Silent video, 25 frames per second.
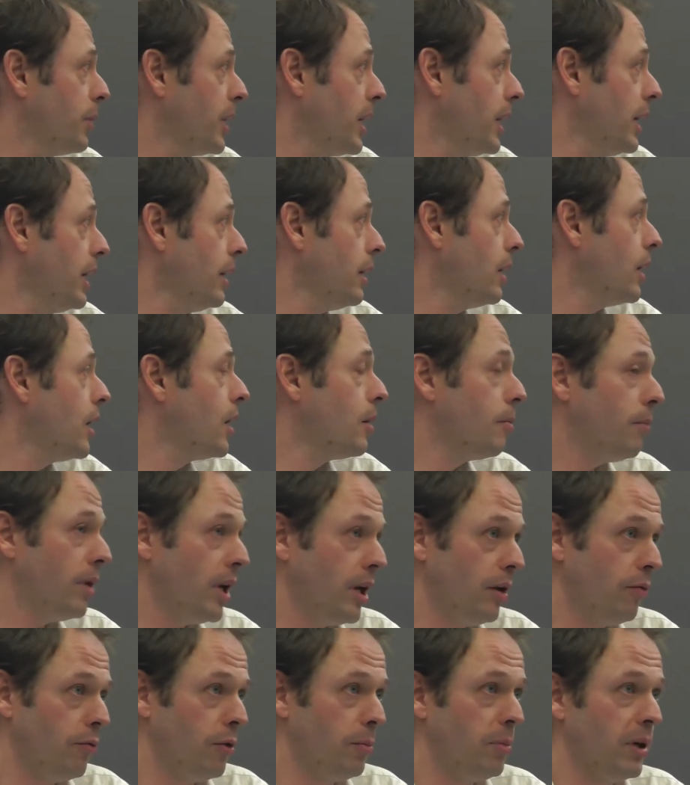P
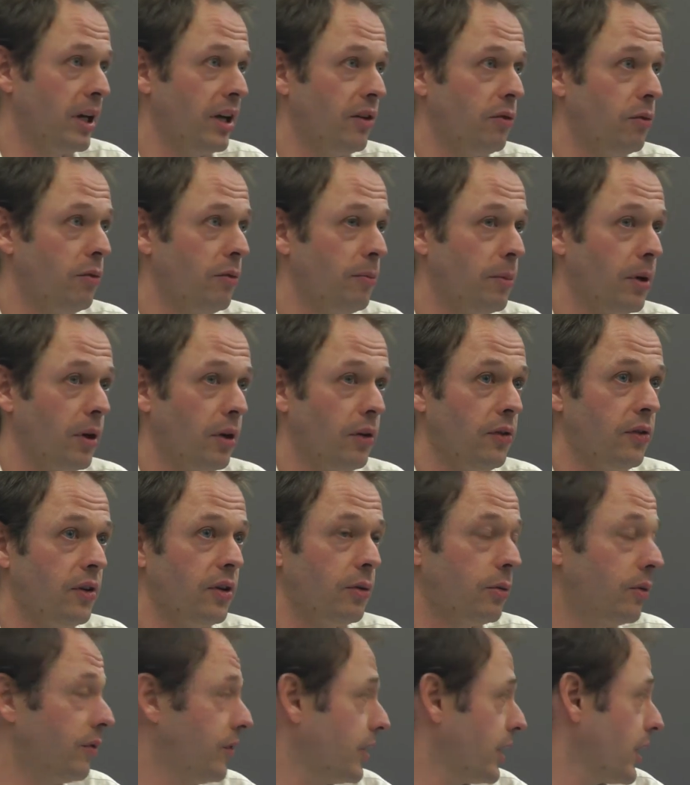being replaced with
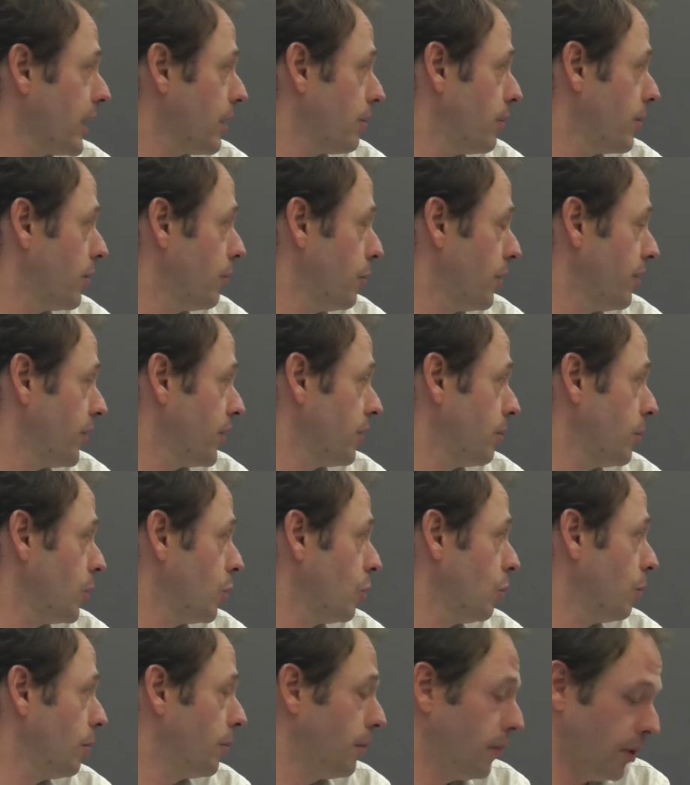politics with a
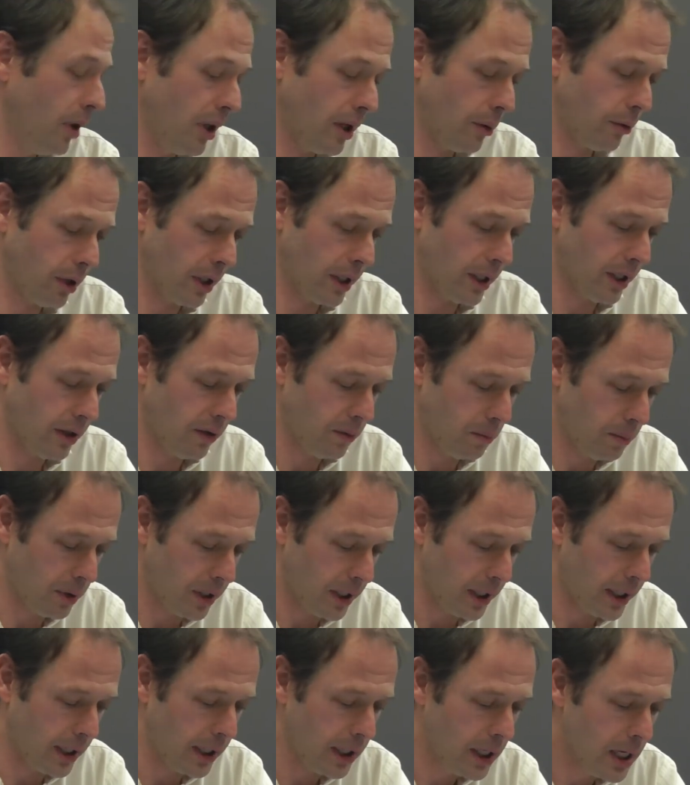small lowercase
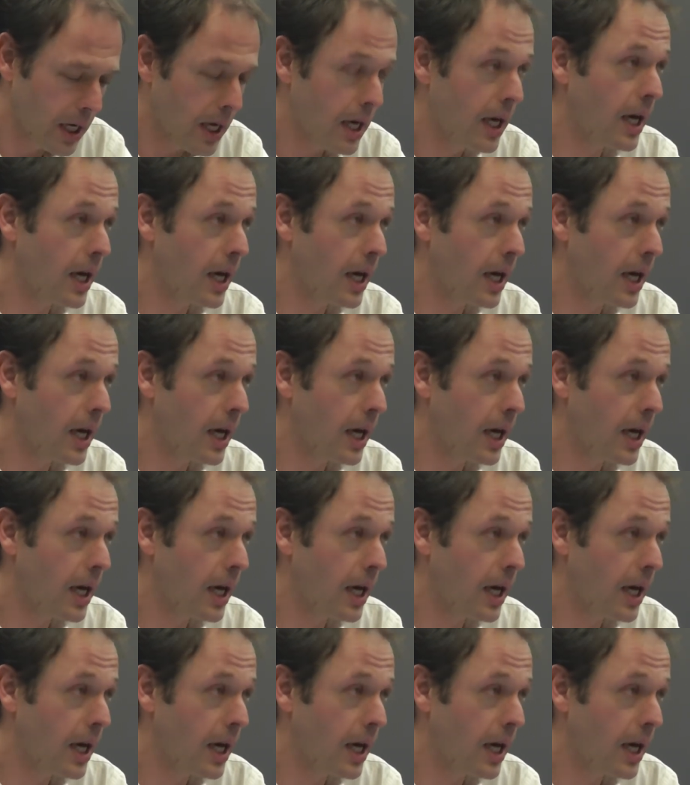p.